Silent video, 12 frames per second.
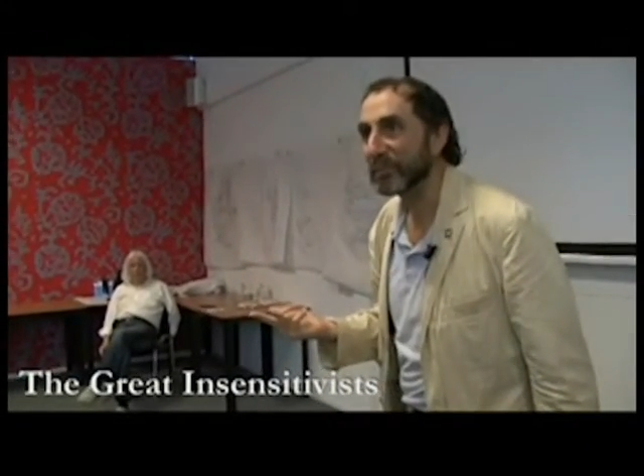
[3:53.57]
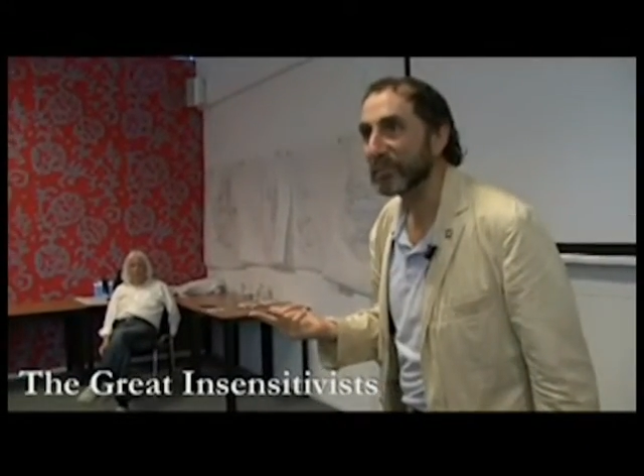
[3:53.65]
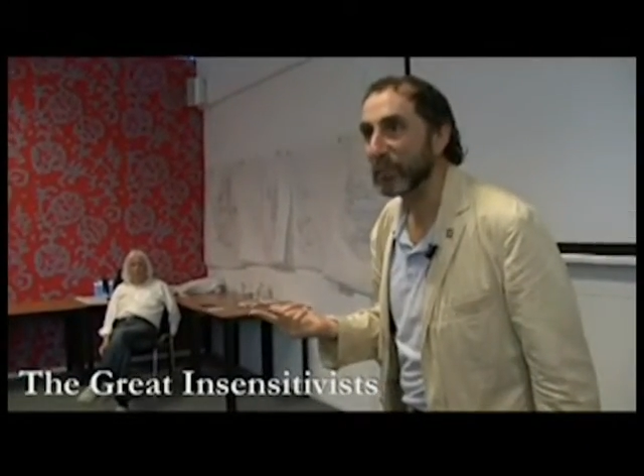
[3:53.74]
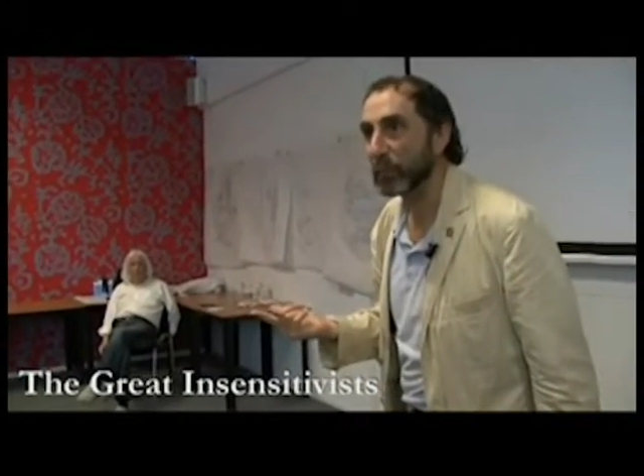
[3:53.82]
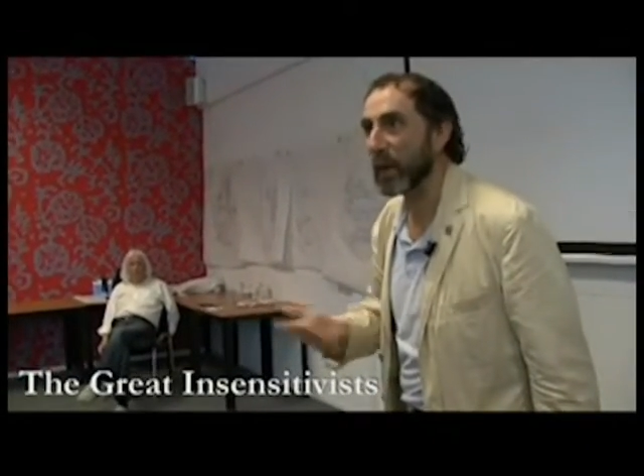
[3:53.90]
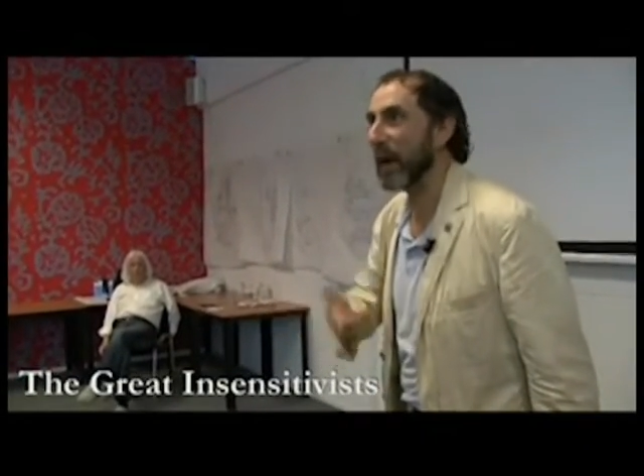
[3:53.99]

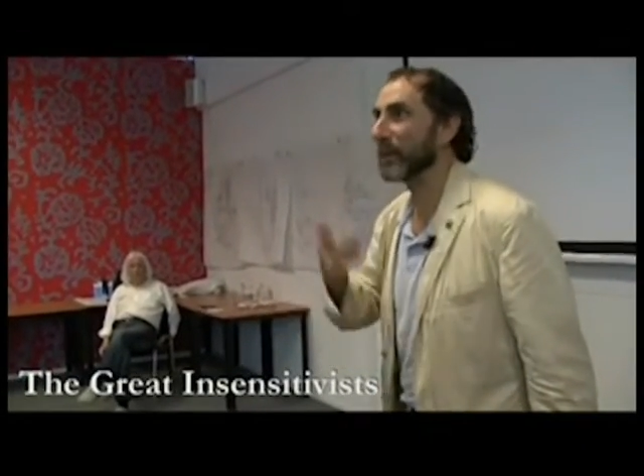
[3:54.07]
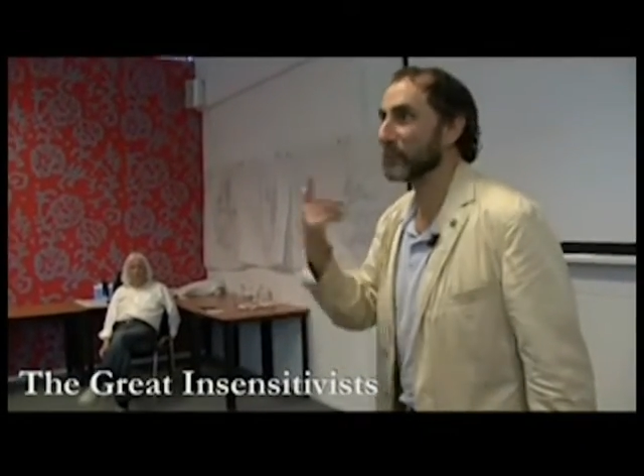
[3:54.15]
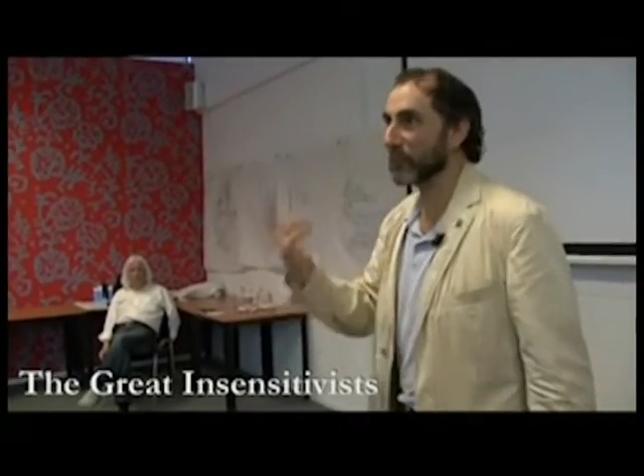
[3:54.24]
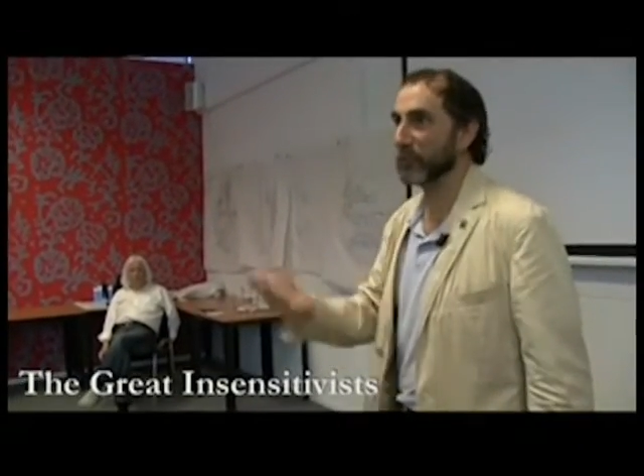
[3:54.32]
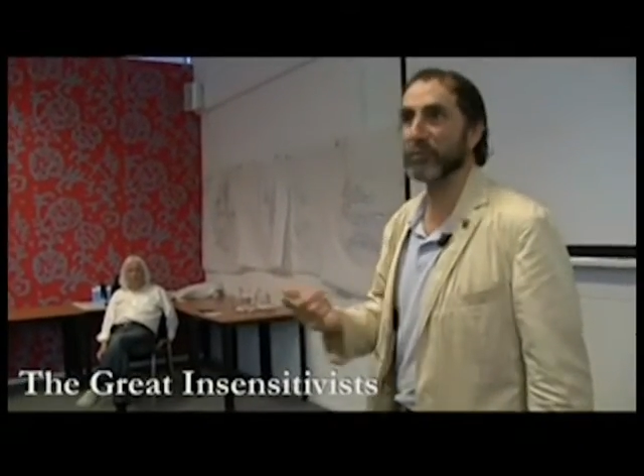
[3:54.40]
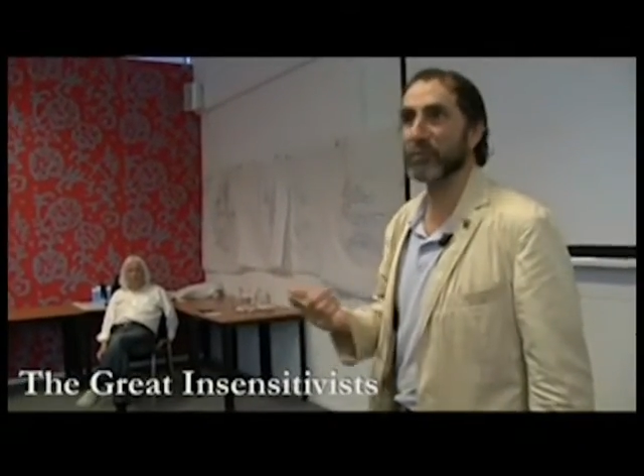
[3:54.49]
You can't
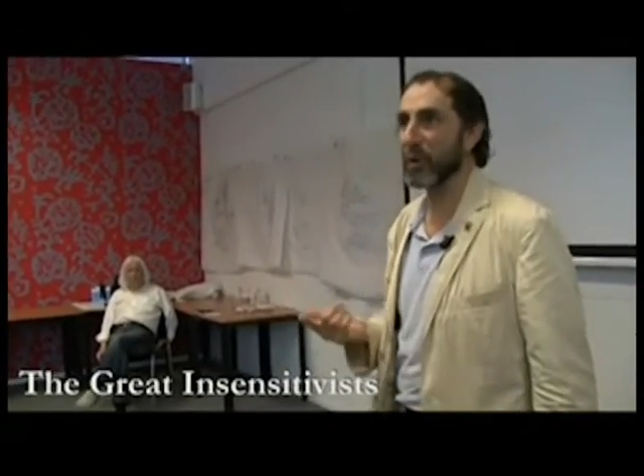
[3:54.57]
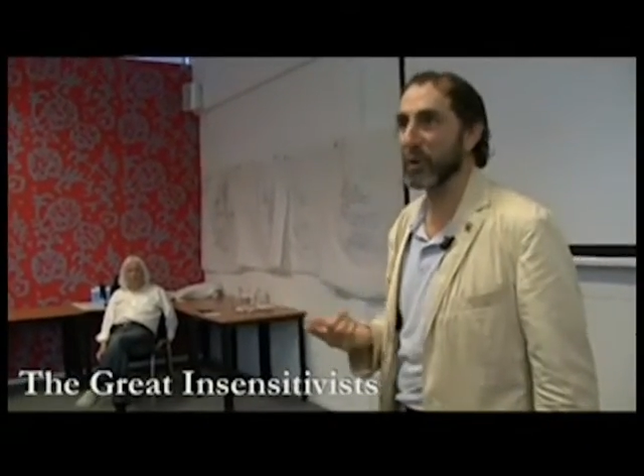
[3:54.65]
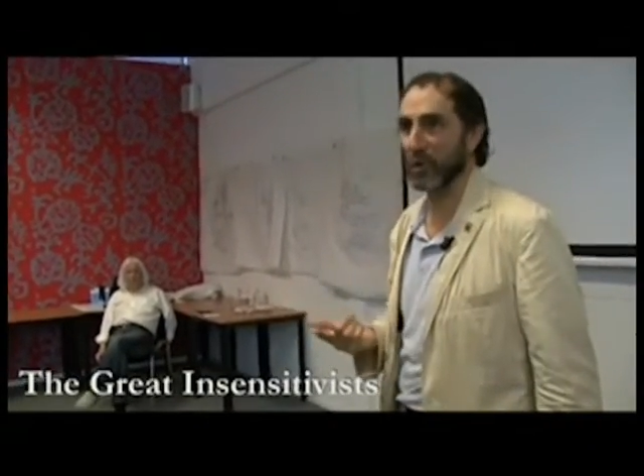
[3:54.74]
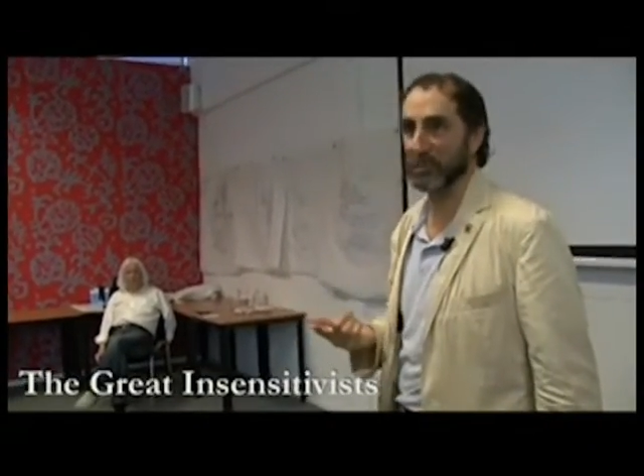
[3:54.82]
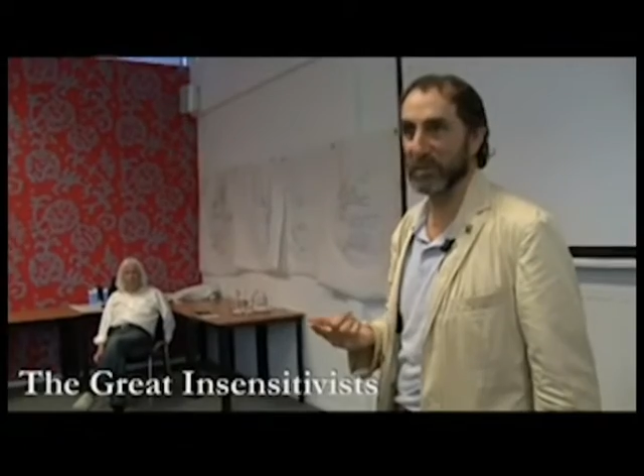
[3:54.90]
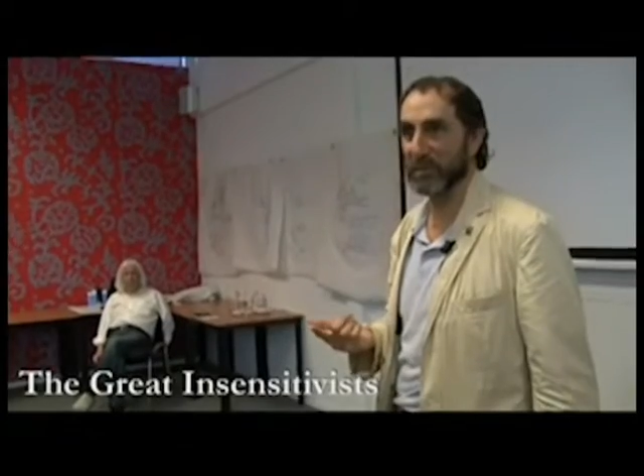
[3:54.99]
refuse a
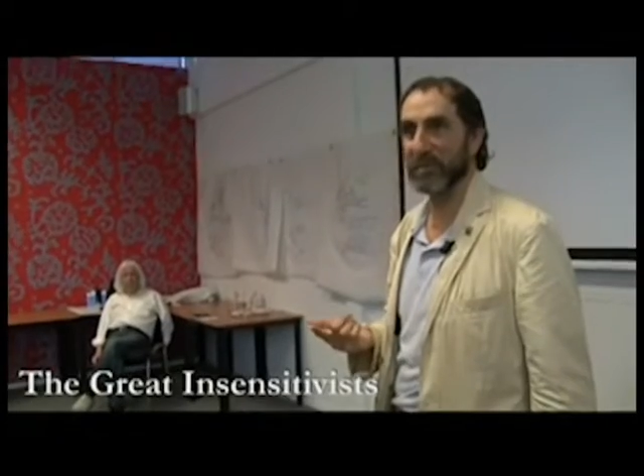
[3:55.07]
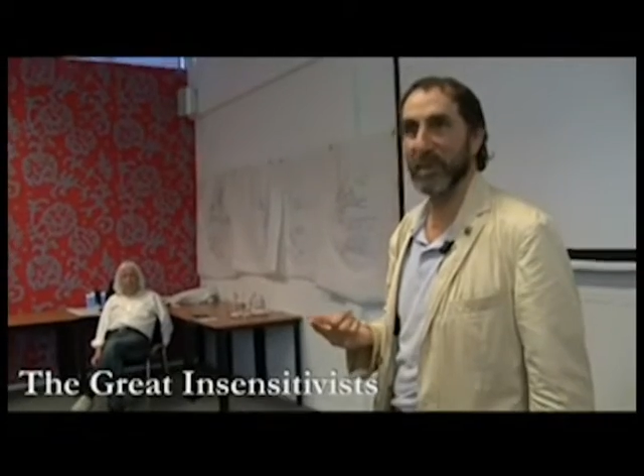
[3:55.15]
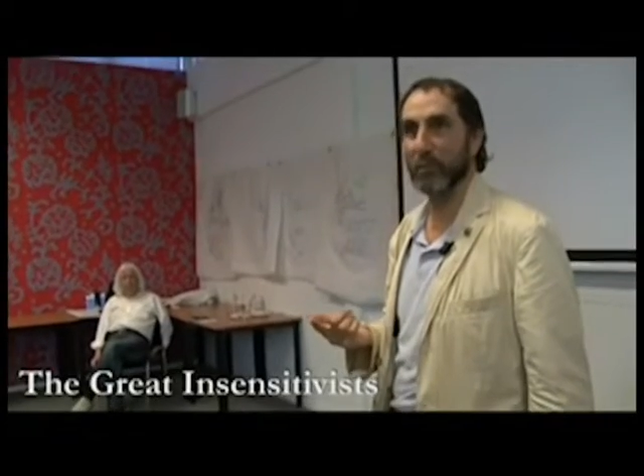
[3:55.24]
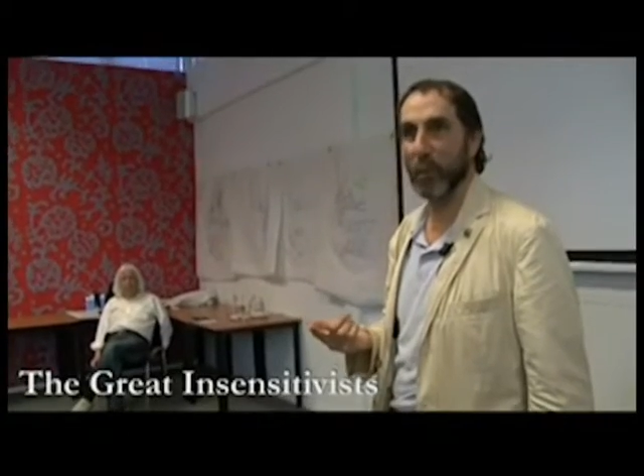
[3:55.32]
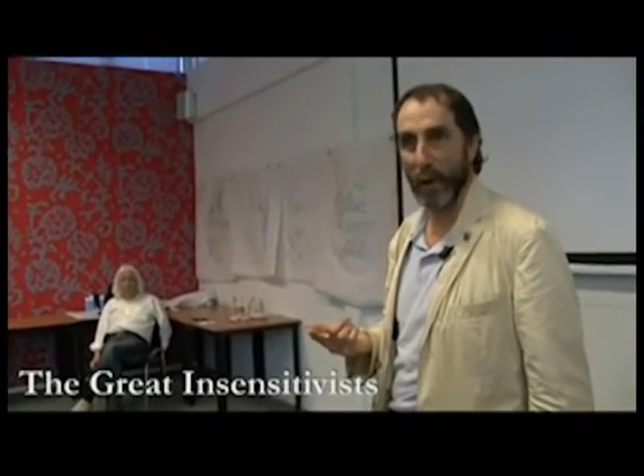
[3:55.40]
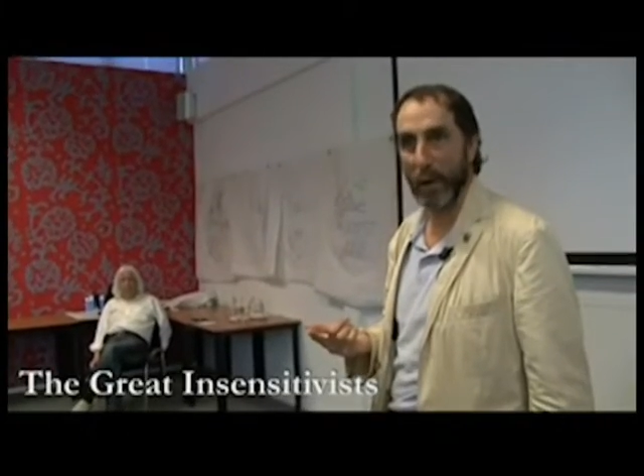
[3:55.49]
harm in the same
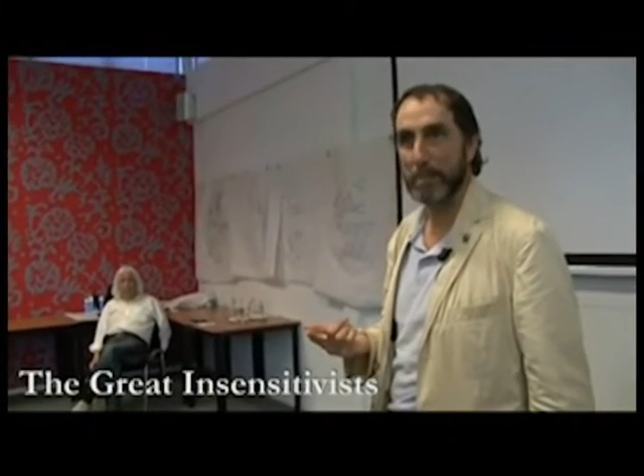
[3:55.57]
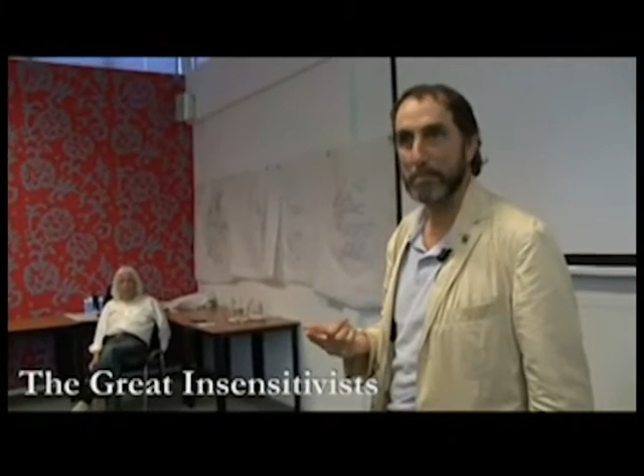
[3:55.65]
way.